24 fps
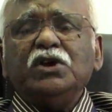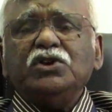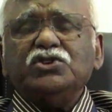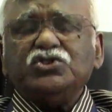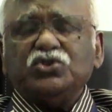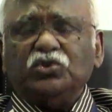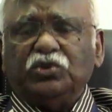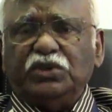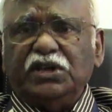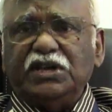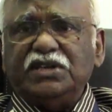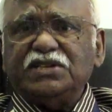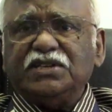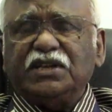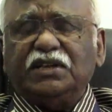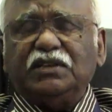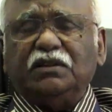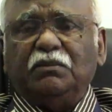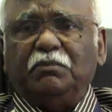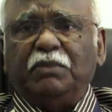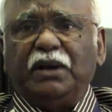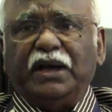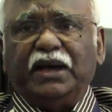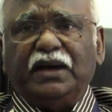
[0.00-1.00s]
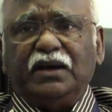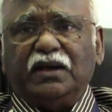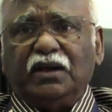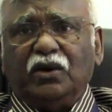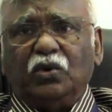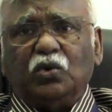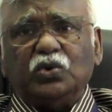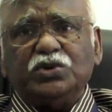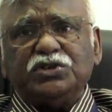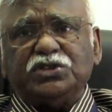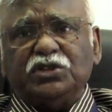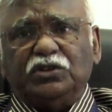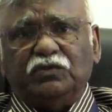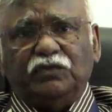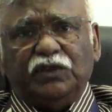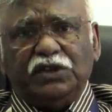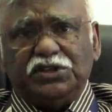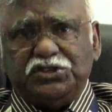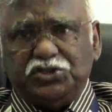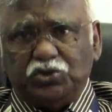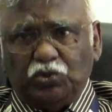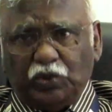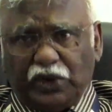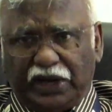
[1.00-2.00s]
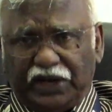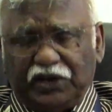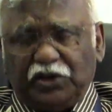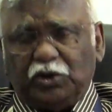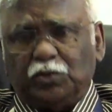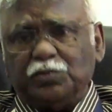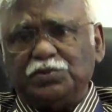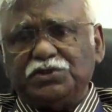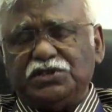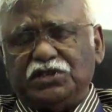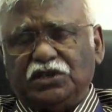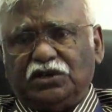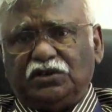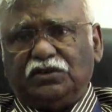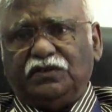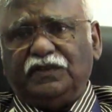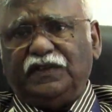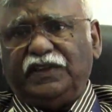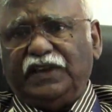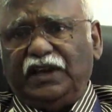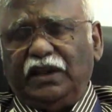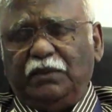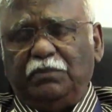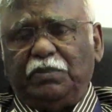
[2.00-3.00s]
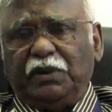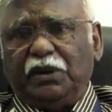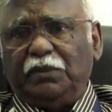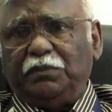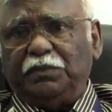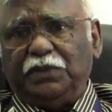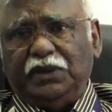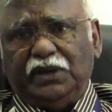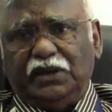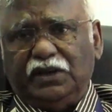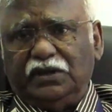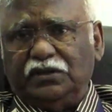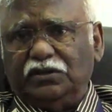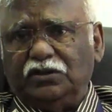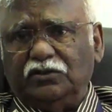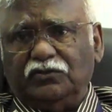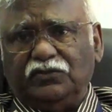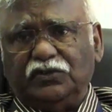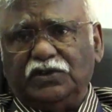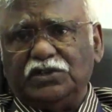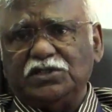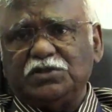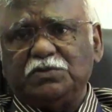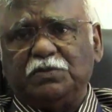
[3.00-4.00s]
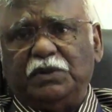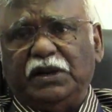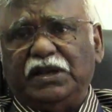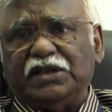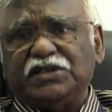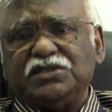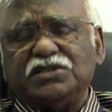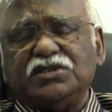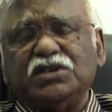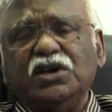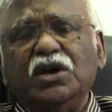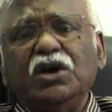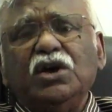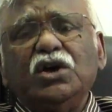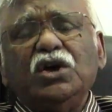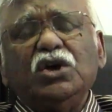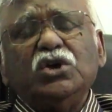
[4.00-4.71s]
So these are the backgrounds in which you get obstructive sleep apnea in the first place.